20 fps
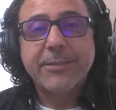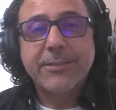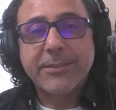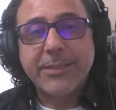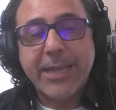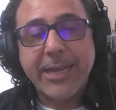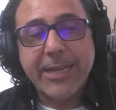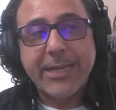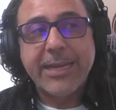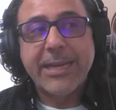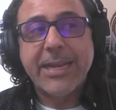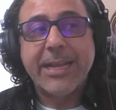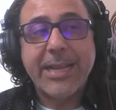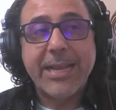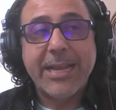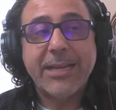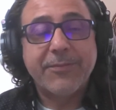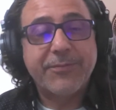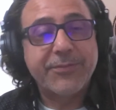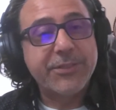Okay. And
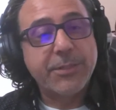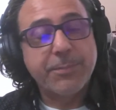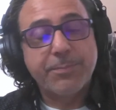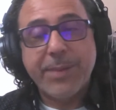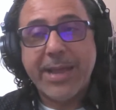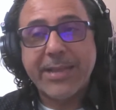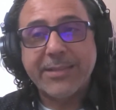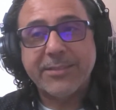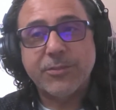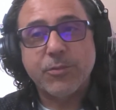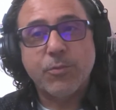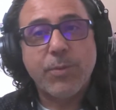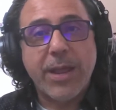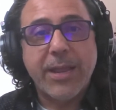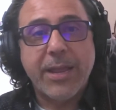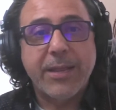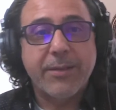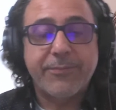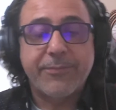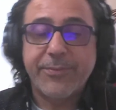again, if she passes
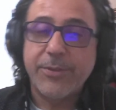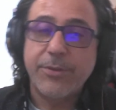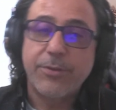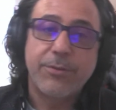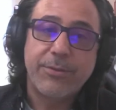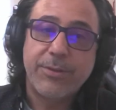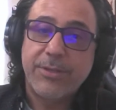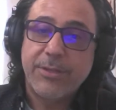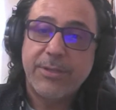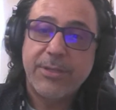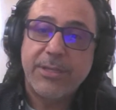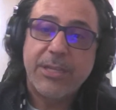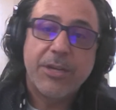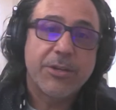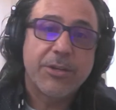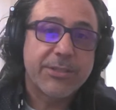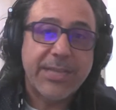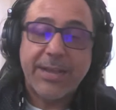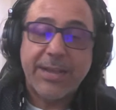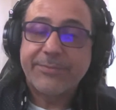away a few
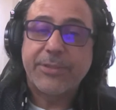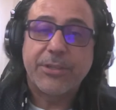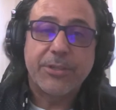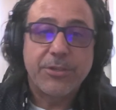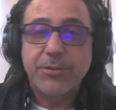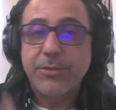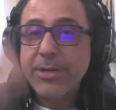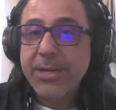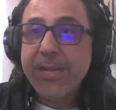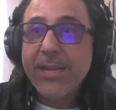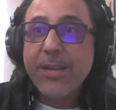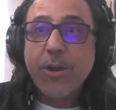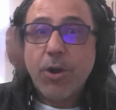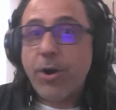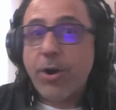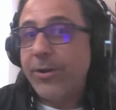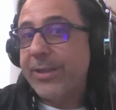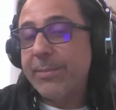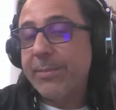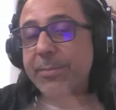years after you,
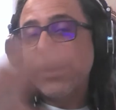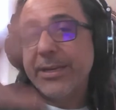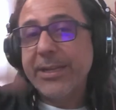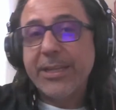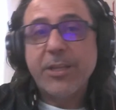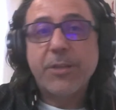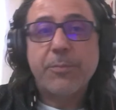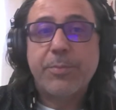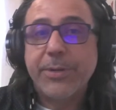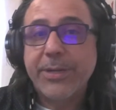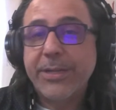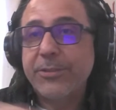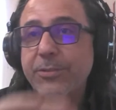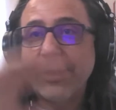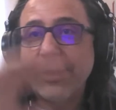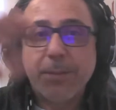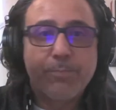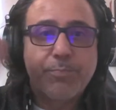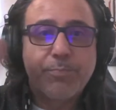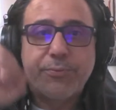all that money that you put into
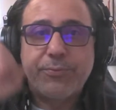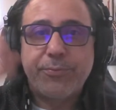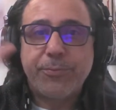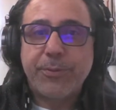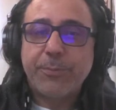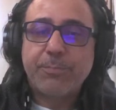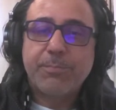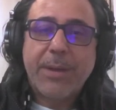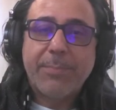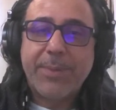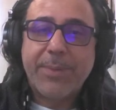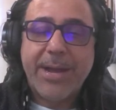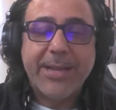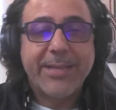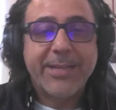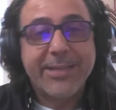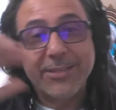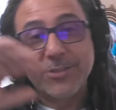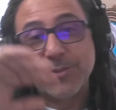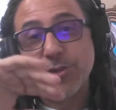it,
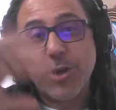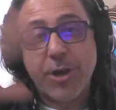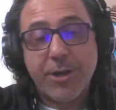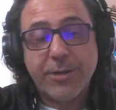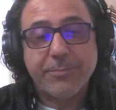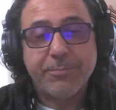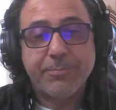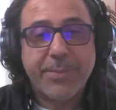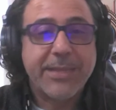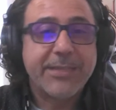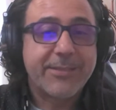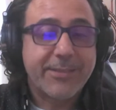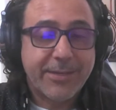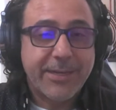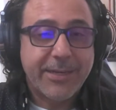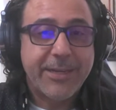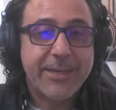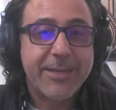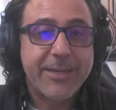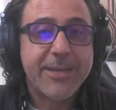bye-bye, is gone.
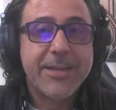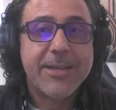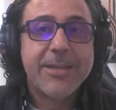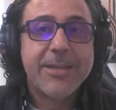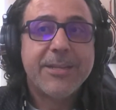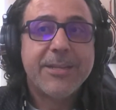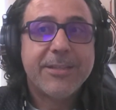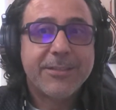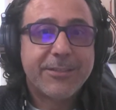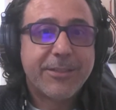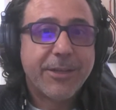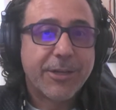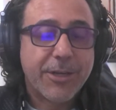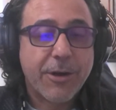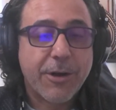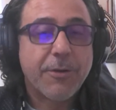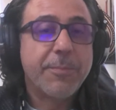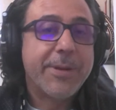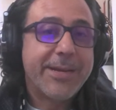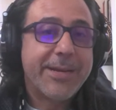Basically, the
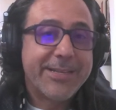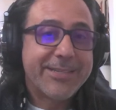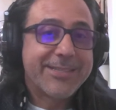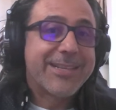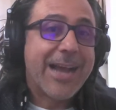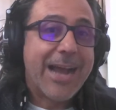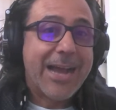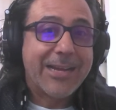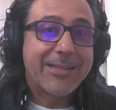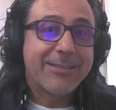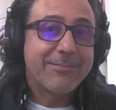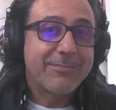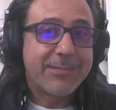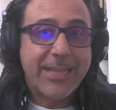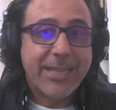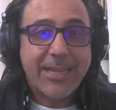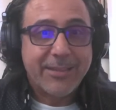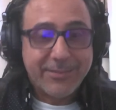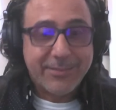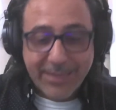government has got it.
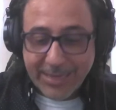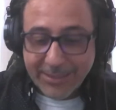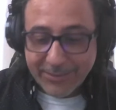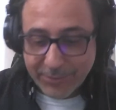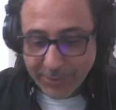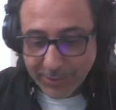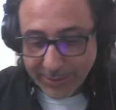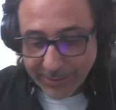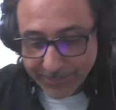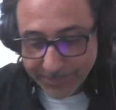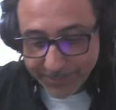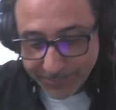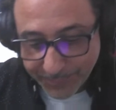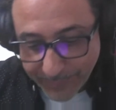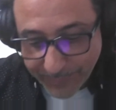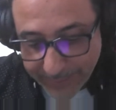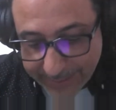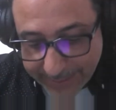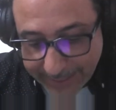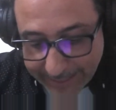They took it.
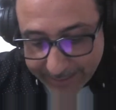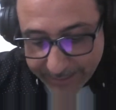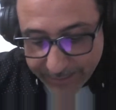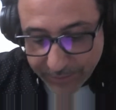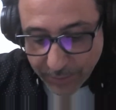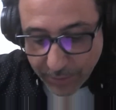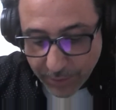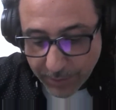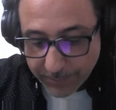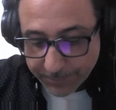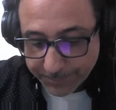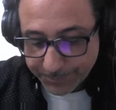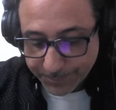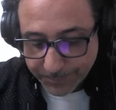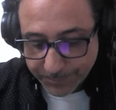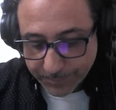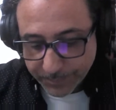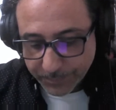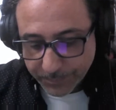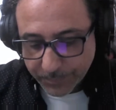Okay. So
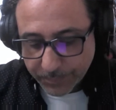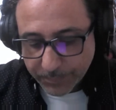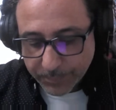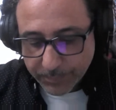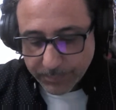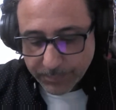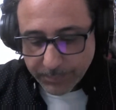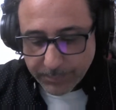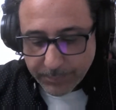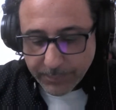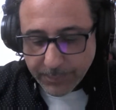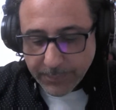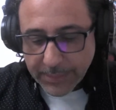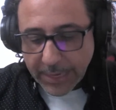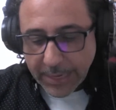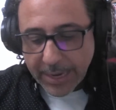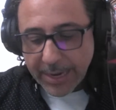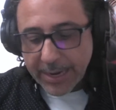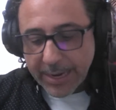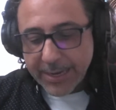
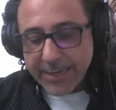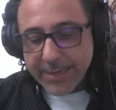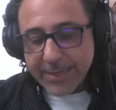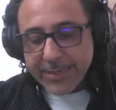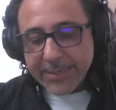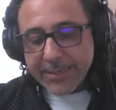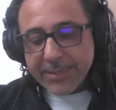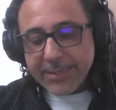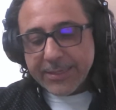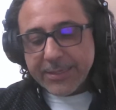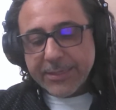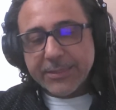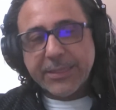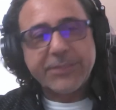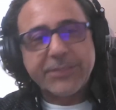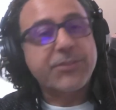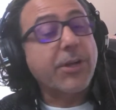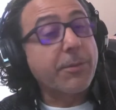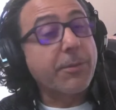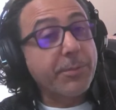
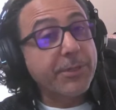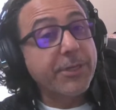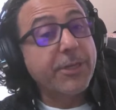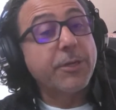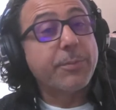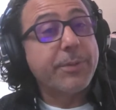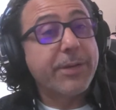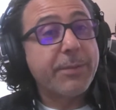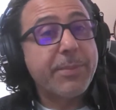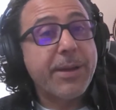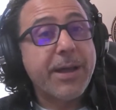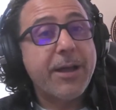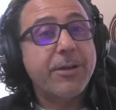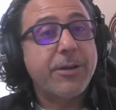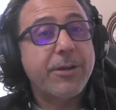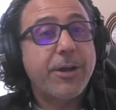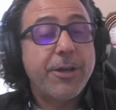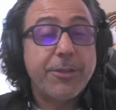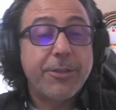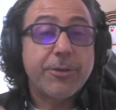let's talk a little bit
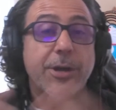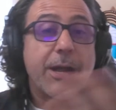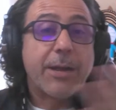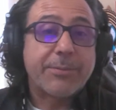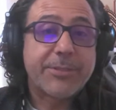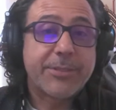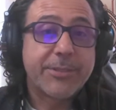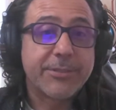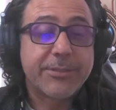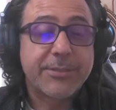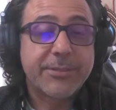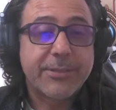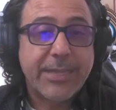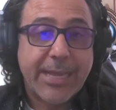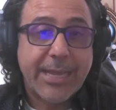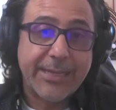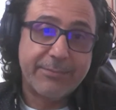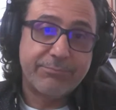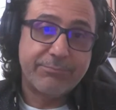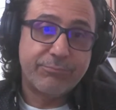about other options
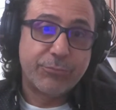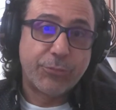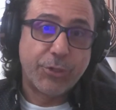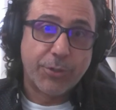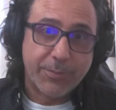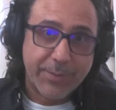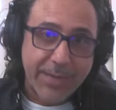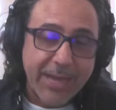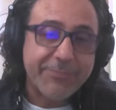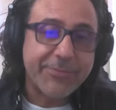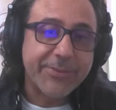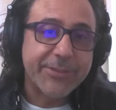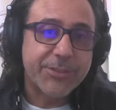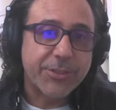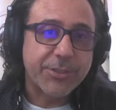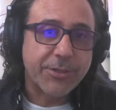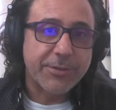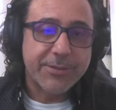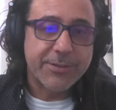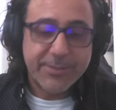like term life
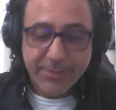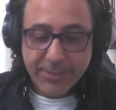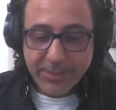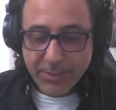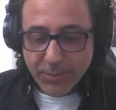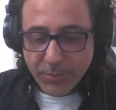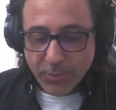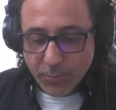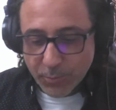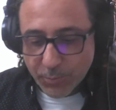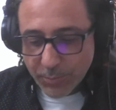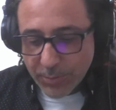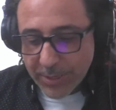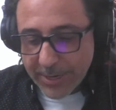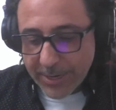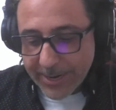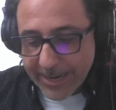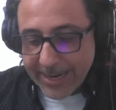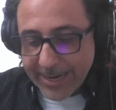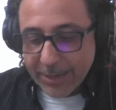insurance,
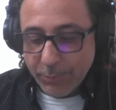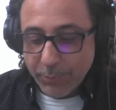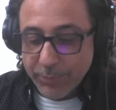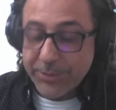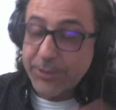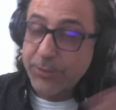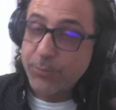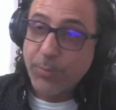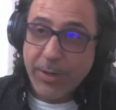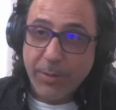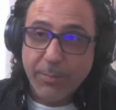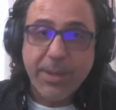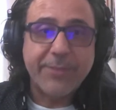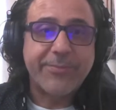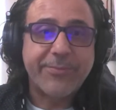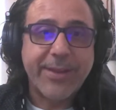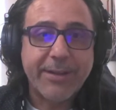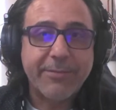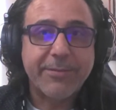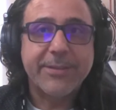and which is one of my
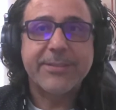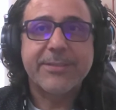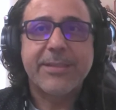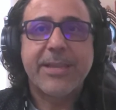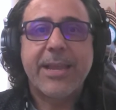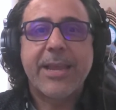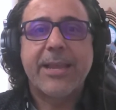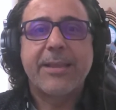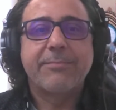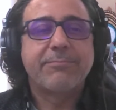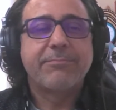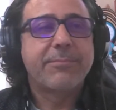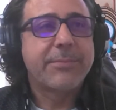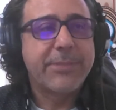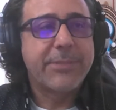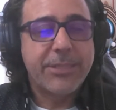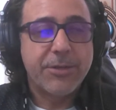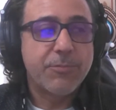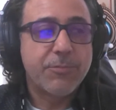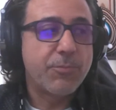favorites,
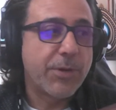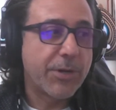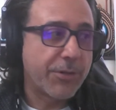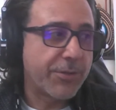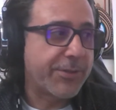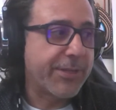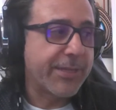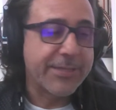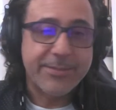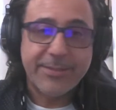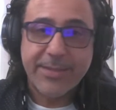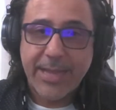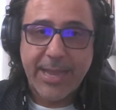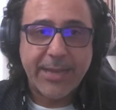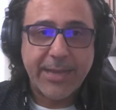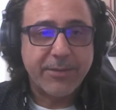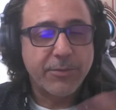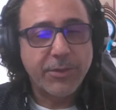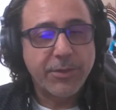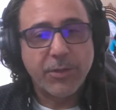and one of the things
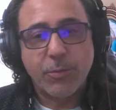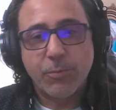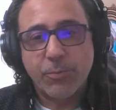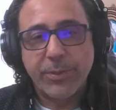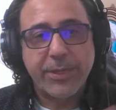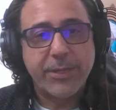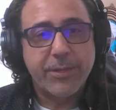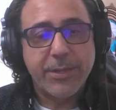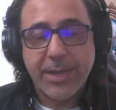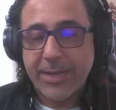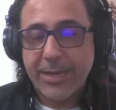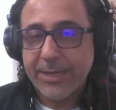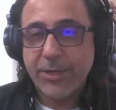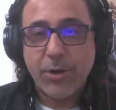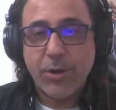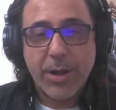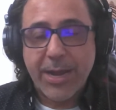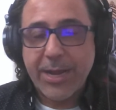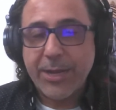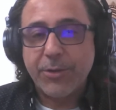that
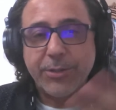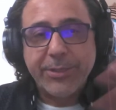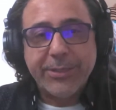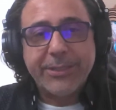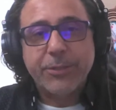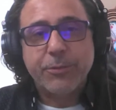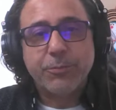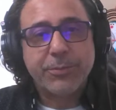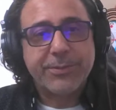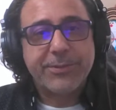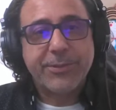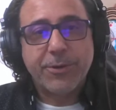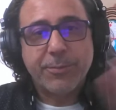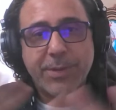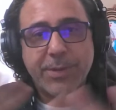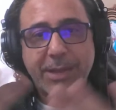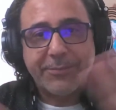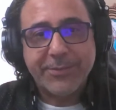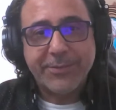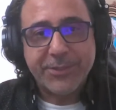I only deal with term
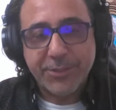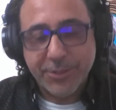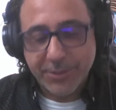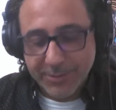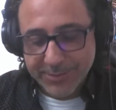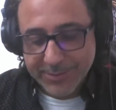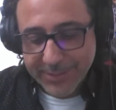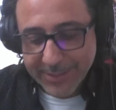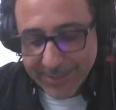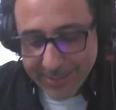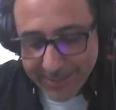life insurance.